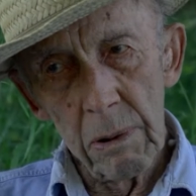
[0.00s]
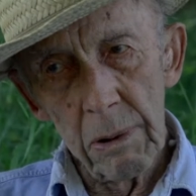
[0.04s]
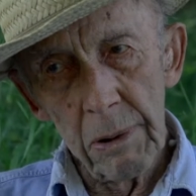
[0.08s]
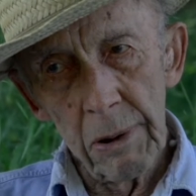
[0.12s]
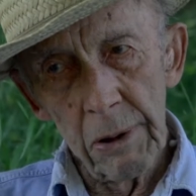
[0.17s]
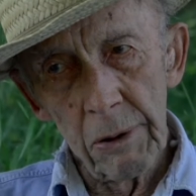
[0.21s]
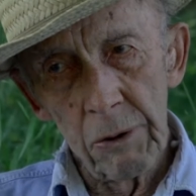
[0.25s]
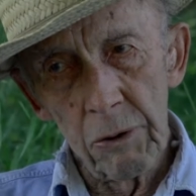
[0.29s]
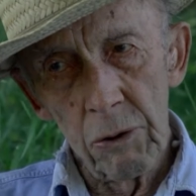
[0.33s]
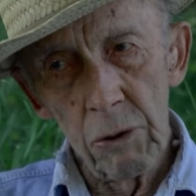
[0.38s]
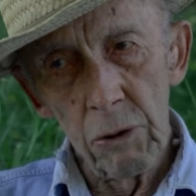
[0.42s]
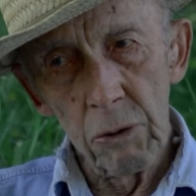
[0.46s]

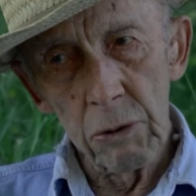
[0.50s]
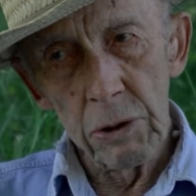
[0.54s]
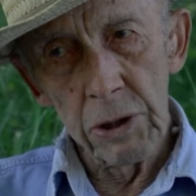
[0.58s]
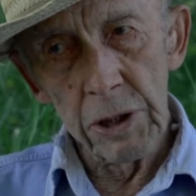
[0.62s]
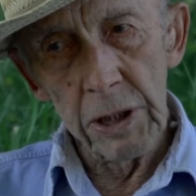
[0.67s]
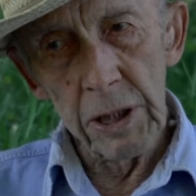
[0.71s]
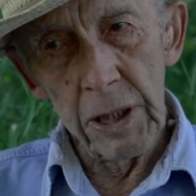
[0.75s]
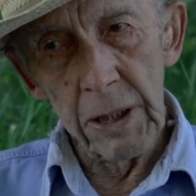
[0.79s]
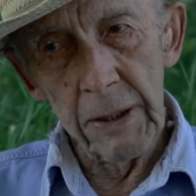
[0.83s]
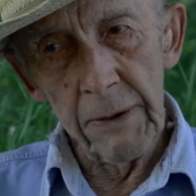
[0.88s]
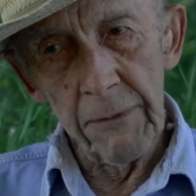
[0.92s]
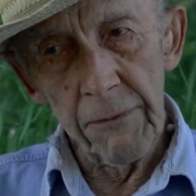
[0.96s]
a crew
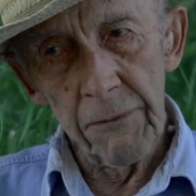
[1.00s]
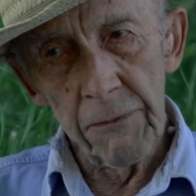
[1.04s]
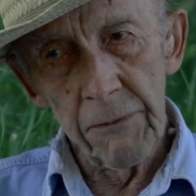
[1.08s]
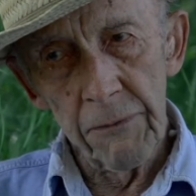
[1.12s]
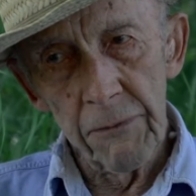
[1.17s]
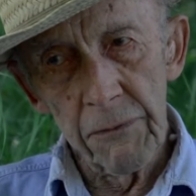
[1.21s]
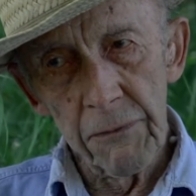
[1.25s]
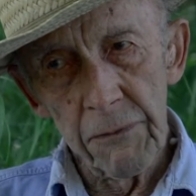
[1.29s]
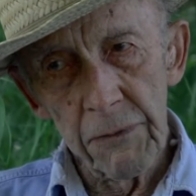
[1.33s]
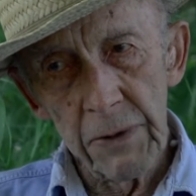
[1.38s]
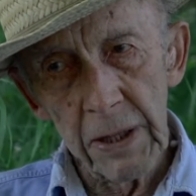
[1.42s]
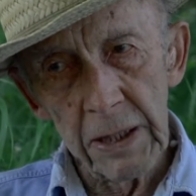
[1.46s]

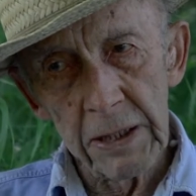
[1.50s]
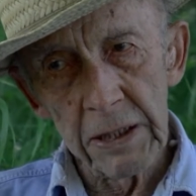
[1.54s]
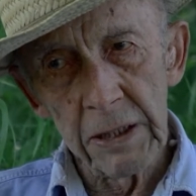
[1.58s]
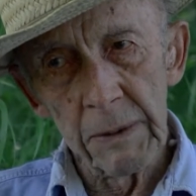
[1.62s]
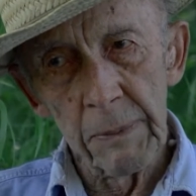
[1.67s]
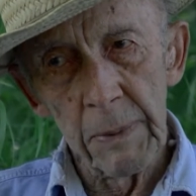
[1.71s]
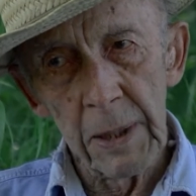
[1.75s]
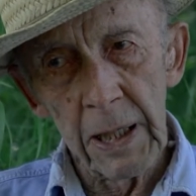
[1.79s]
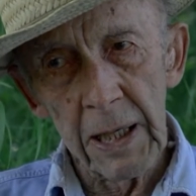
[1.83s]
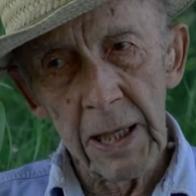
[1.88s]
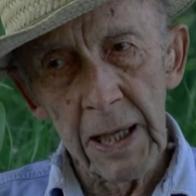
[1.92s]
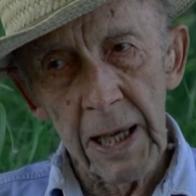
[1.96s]
chief, that's a
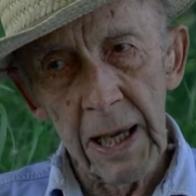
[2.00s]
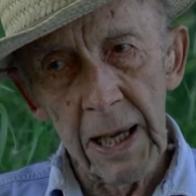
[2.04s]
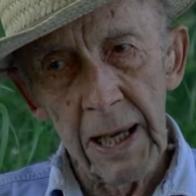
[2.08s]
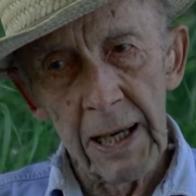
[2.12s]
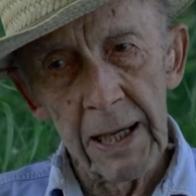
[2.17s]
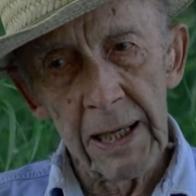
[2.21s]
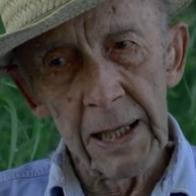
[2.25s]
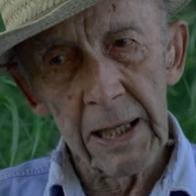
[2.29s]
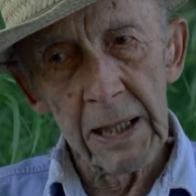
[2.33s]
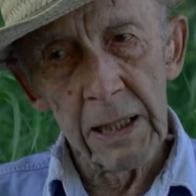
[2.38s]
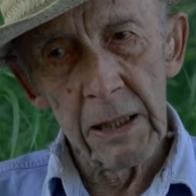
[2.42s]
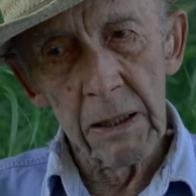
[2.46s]

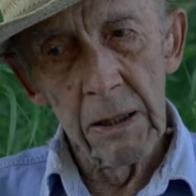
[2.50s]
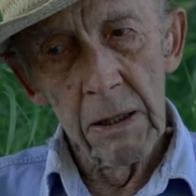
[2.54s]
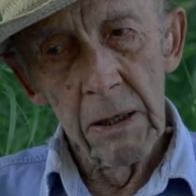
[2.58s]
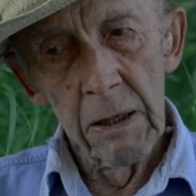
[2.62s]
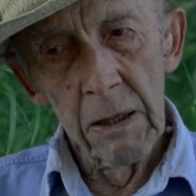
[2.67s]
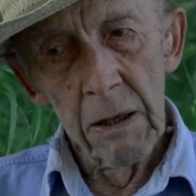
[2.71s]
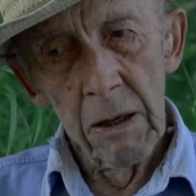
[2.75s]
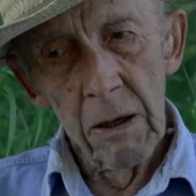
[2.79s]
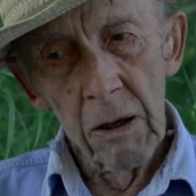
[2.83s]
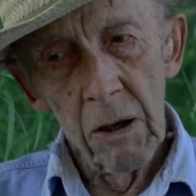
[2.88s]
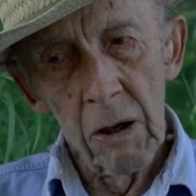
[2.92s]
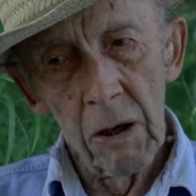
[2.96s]
mechanic,
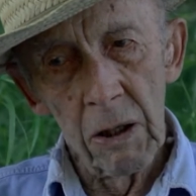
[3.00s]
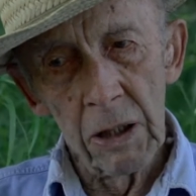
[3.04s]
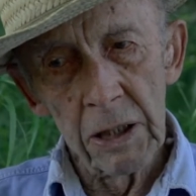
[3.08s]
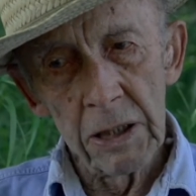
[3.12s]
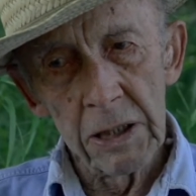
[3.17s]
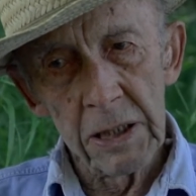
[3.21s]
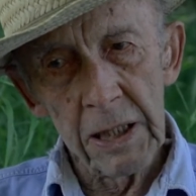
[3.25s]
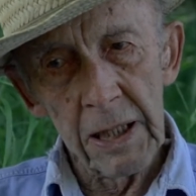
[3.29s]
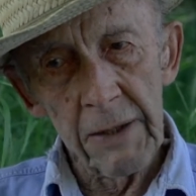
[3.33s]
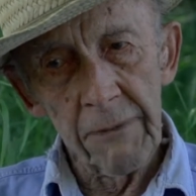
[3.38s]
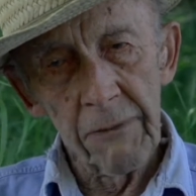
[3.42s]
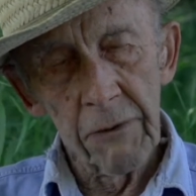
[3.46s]
on a
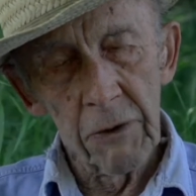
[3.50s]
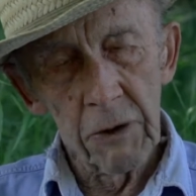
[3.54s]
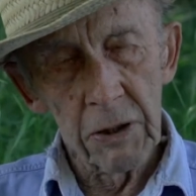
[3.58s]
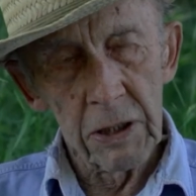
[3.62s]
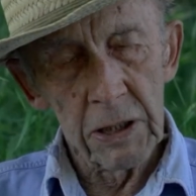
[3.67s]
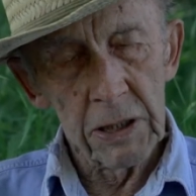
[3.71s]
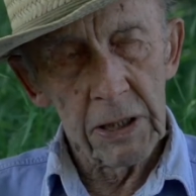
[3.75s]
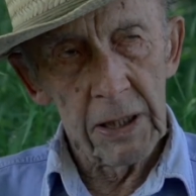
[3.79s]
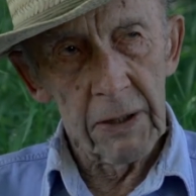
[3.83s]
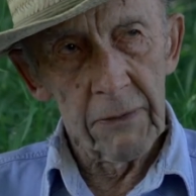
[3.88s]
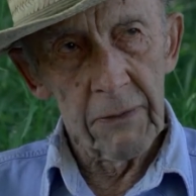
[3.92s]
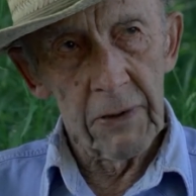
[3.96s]

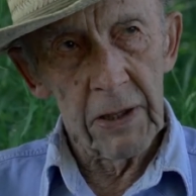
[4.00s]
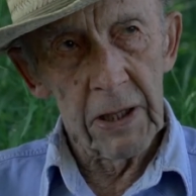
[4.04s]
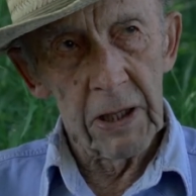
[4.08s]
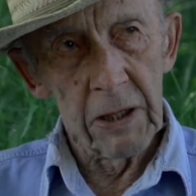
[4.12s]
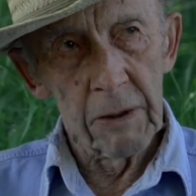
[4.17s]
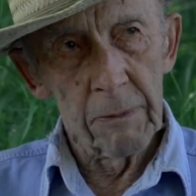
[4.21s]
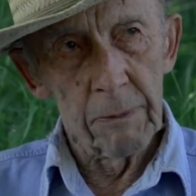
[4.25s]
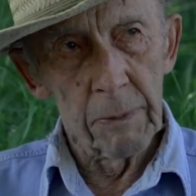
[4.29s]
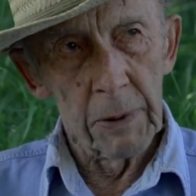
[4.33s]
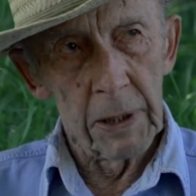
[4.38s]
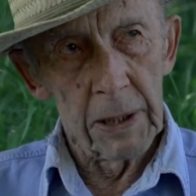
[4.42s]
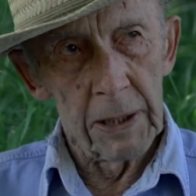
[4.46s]
C-47
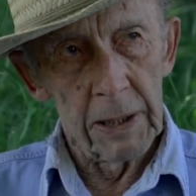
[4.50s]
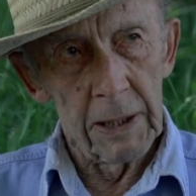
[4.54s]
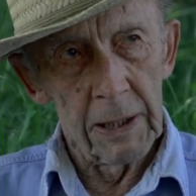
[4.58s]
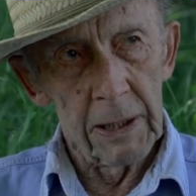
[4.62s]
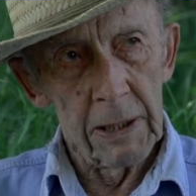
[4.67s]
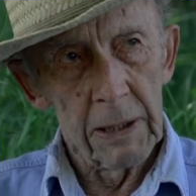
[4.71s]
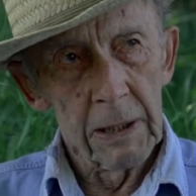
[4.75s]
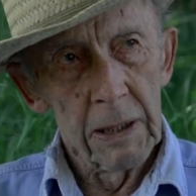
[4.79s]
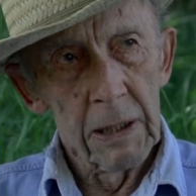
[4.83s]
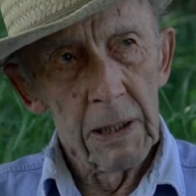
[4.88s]
airplane